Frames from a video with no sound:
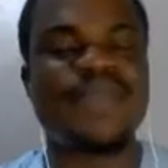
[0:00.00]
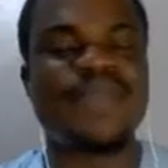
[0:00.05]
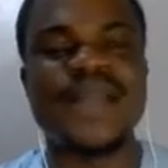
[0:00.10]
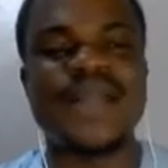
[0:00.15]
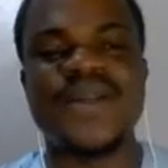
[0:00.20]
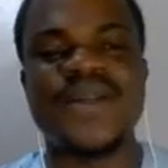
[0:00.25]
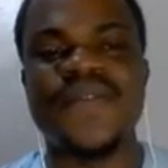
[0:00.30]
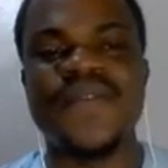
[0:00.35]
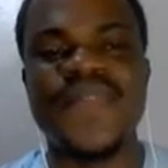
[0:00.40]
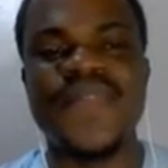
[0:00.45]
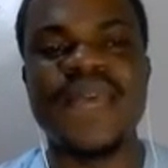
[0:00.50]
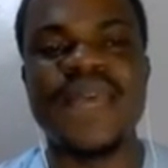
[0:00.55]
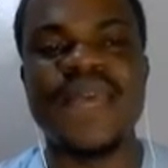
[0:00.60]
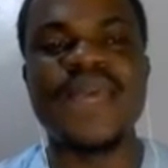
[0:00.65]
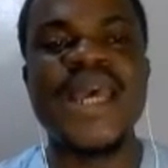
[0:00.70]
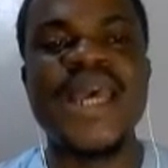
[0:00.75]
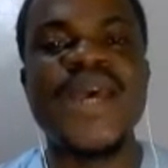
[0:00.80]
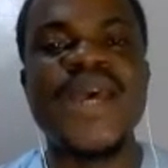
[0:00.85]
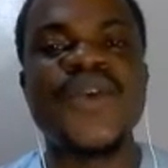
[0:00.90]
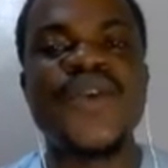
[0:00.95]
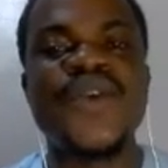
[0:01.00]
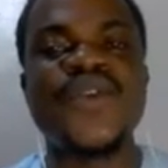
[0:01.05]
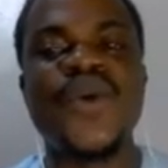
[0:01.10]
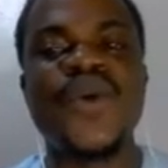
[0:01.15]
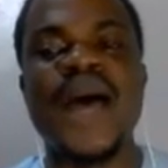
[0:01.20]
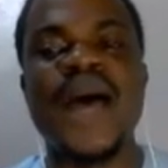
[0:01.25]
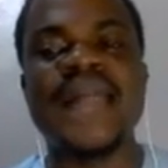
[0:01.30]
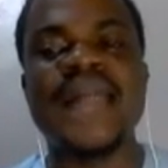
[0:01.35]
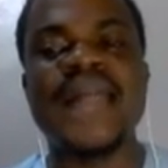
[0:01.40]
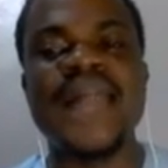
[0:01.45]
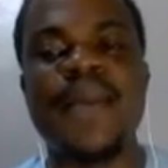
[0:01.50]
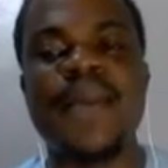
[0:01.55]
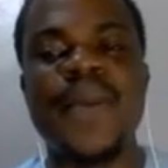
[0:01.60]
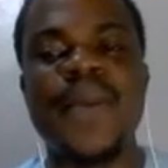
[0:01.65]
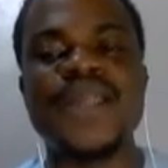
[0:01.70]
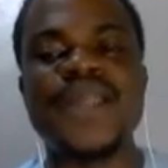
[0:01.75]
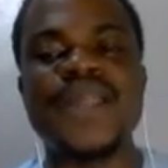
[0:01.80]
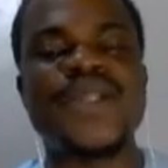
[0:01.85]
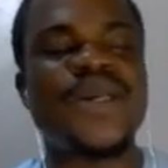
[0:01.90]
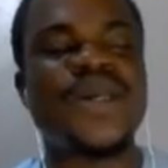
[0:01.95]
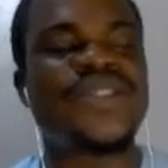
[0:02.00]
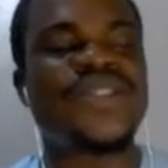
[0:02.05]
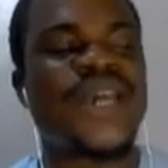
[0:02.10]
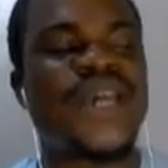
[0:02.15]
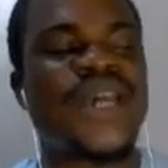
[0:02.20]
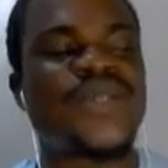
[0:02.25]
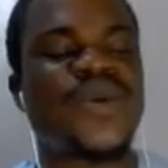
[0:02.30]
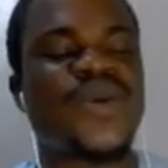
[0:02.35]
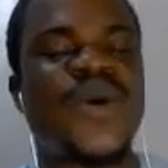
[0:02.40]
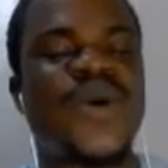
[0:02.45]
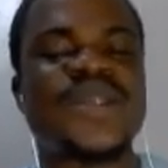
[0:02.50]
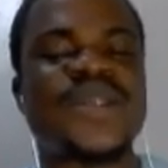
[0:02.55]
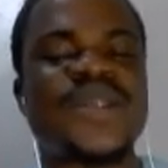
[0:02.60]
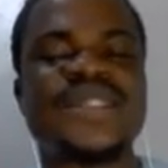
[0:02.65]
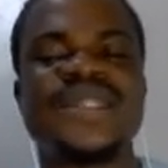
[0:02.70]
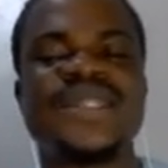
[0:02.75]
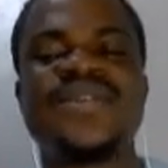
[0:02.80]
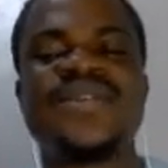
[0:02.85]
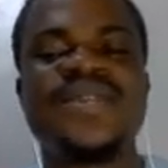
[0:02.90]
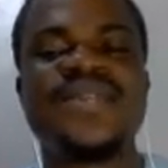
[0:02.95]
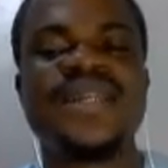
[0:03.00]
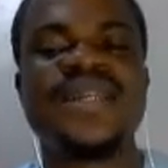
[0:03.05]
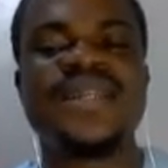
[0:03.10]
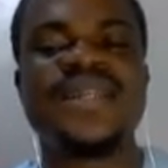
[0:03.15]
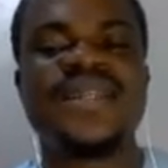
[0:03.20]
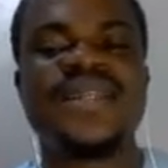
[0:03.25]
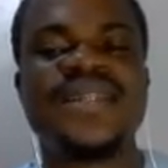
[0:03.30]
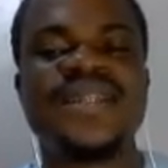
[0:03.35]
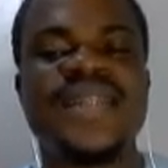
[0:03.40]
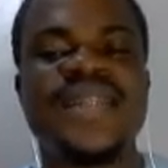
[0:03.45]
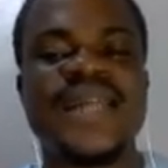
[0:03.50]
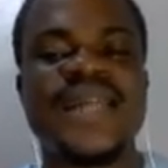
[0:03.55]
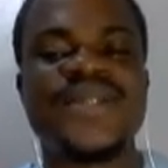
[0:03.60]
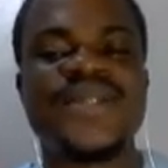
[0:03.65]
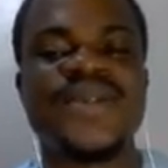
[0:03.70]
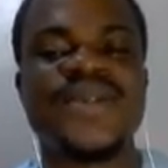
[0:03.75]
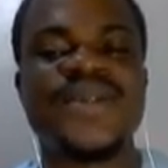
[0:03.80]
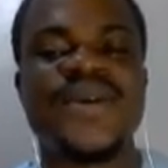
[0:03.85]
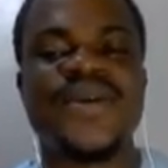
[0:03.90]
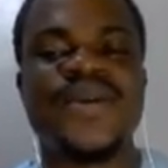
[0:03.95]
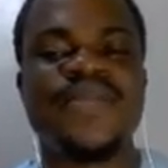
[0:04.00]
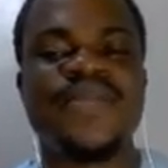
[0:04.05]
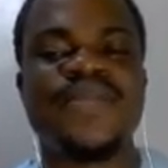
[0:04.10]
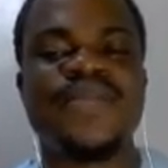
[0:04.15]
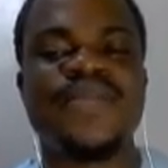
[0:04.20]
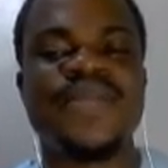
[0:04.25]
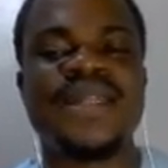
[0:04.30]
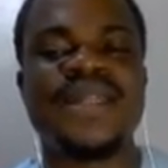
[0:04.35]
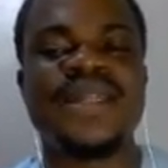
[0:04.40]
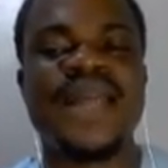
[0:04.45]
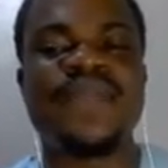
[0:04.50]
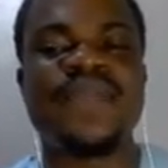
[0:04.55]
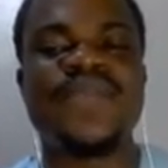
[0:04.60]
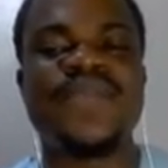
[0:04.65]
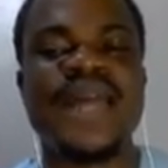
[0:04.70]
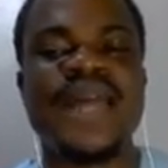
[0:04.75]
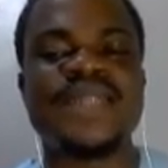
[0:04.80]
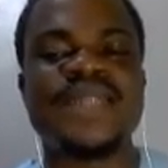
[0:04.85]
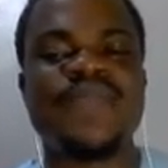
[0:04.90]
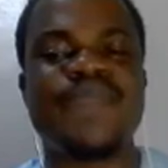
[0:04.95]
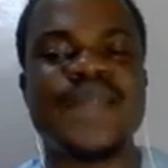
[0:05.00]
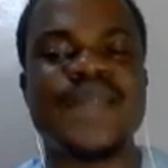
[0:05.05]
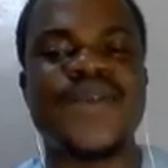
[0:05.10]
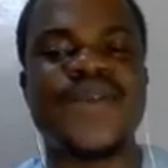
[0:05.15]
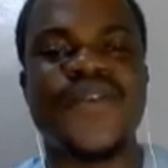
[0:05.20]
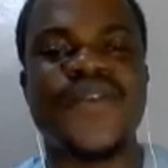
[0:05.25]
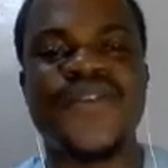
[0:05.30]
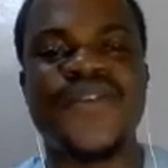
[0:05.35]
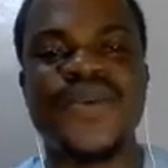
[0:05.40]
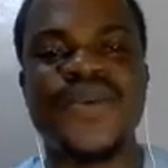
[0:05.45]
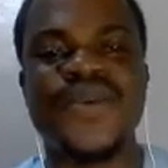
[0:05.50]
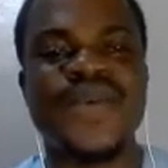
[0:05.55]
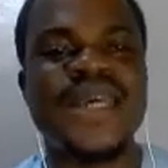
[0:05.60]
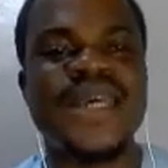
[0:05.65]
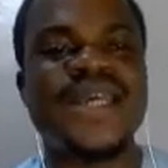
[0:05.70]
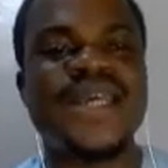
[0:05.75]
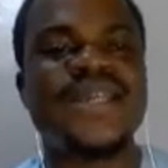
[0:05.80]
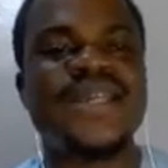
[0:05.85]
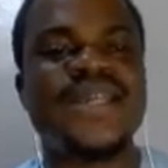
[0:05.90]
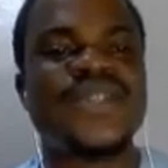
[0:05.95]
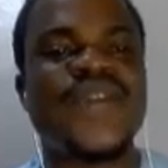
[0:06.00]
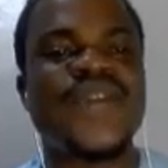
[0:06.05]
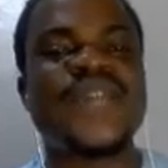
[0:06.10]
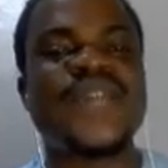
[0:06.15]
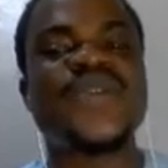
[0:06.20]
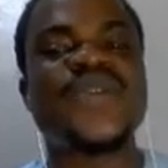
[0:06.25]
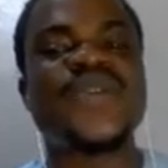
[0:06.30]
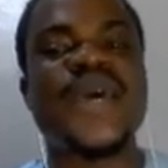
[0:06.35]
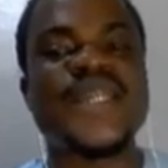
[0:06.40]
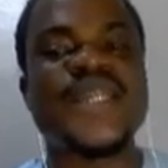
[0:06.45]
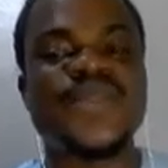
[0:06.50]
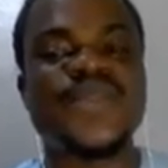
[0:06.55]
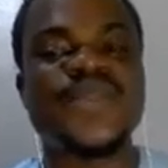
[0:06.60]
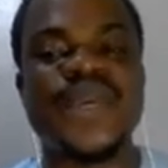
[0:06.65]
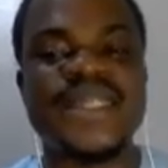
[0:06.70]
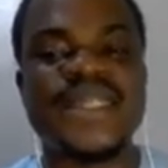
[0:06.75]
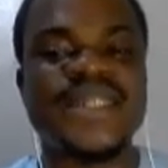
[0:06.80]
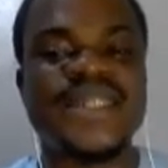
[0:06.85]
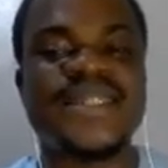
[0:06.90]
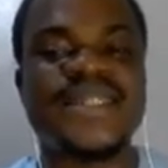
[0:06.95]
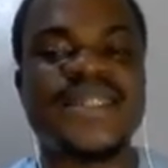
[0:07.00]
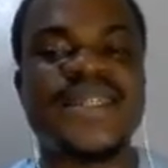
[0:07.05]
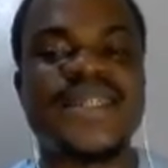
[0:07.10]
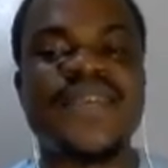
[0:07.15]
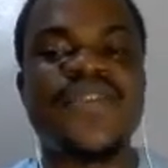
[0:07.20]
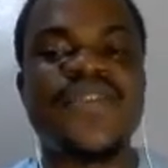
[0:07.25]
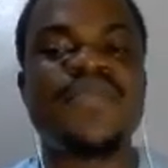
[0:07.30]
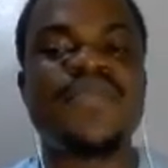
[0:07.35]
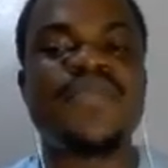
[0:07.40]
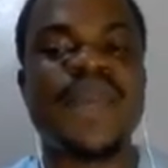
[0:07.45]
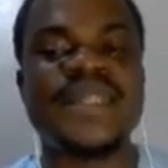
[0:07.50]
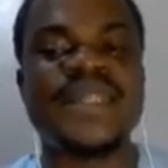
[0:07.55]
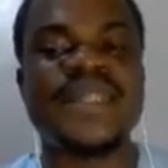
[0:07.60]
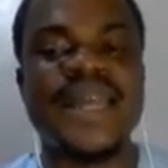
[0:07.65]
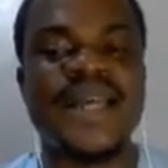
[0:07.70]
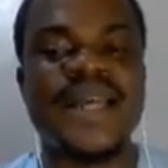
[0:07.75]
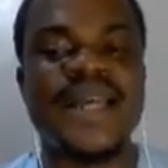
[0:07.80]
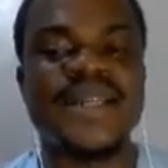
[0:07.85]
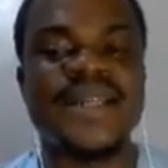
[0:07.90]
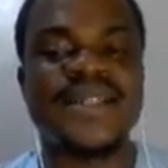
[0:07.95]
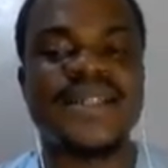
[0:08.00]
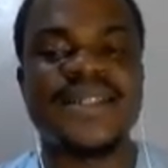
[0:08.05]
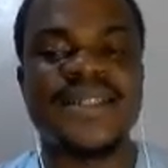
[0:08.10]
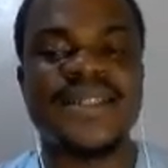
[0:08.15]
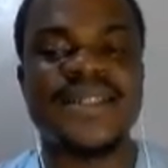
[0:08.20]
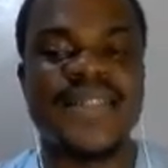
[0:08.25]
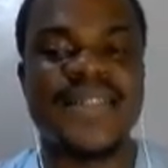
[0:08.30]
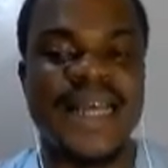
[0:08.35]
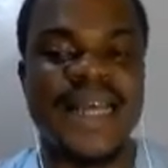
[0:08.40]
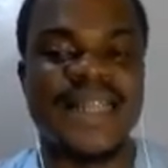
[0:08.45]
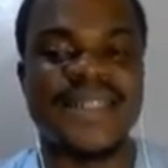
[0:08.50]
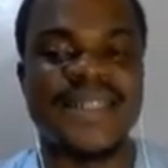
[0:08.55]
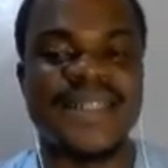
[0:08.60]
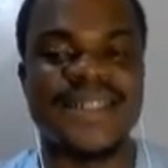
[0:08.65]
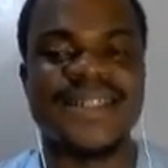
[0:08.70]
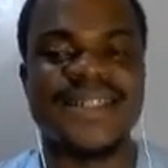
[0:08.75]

part of them. So at that point, don't try to conceal that part of you. Try to express it even better than